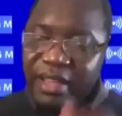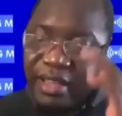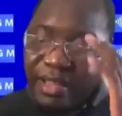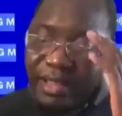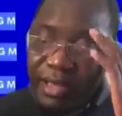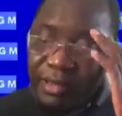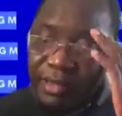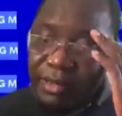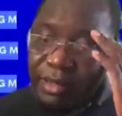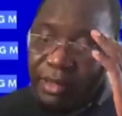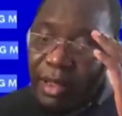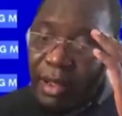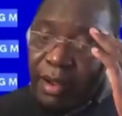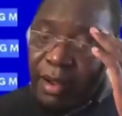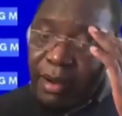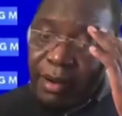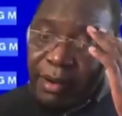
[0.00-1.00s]
Yes,
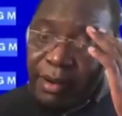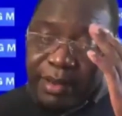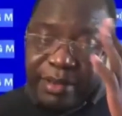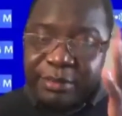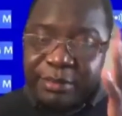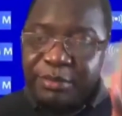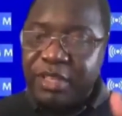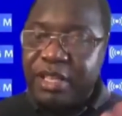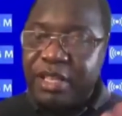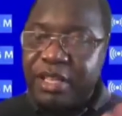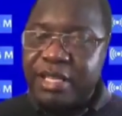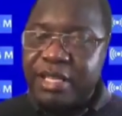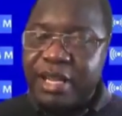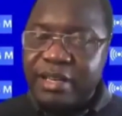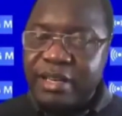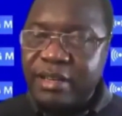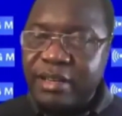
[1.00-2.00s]
it's been
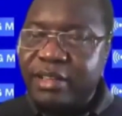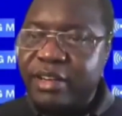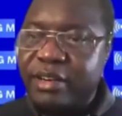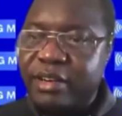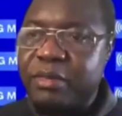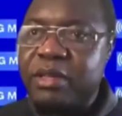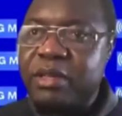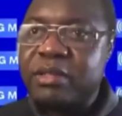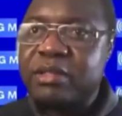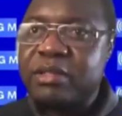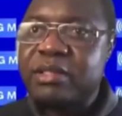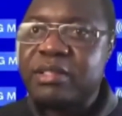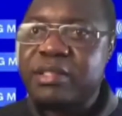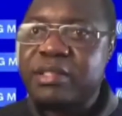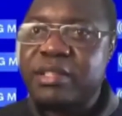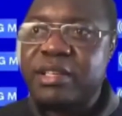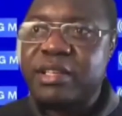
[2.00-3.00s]
exactly 3 months
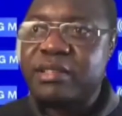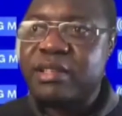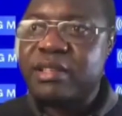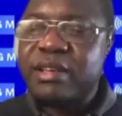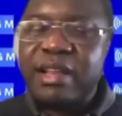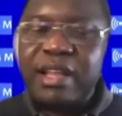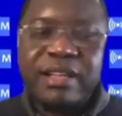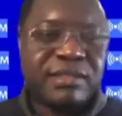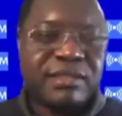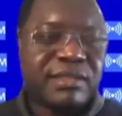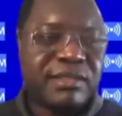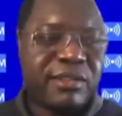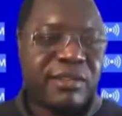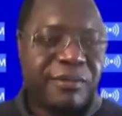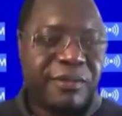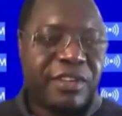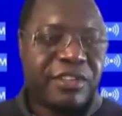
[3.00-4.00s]
since the last
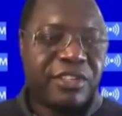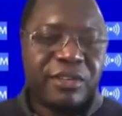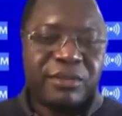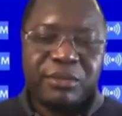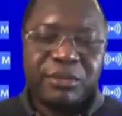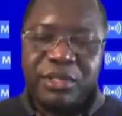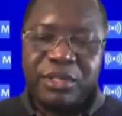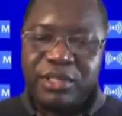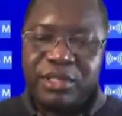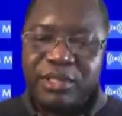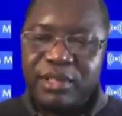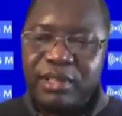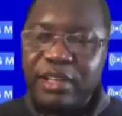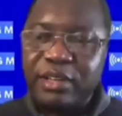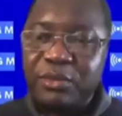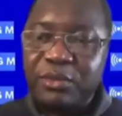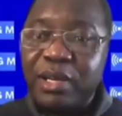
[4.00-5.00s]
convention, which
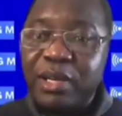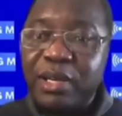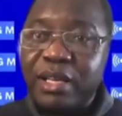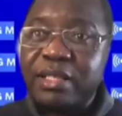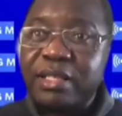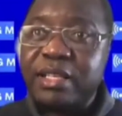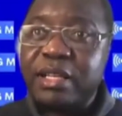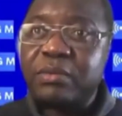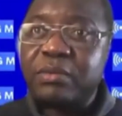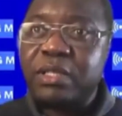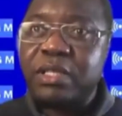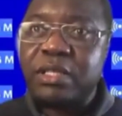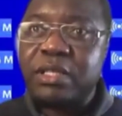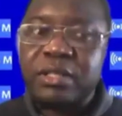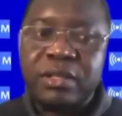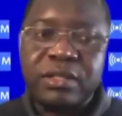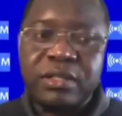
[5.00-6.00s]
to an extent was a
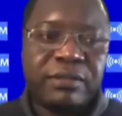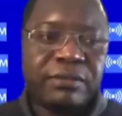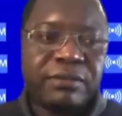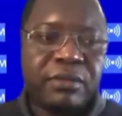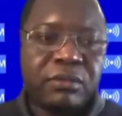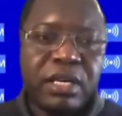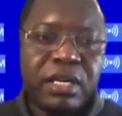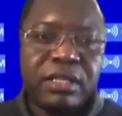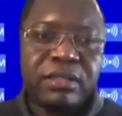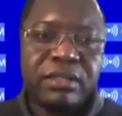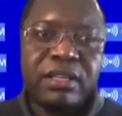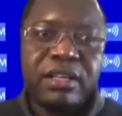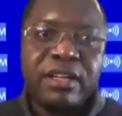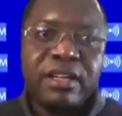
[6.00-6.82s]
successful one,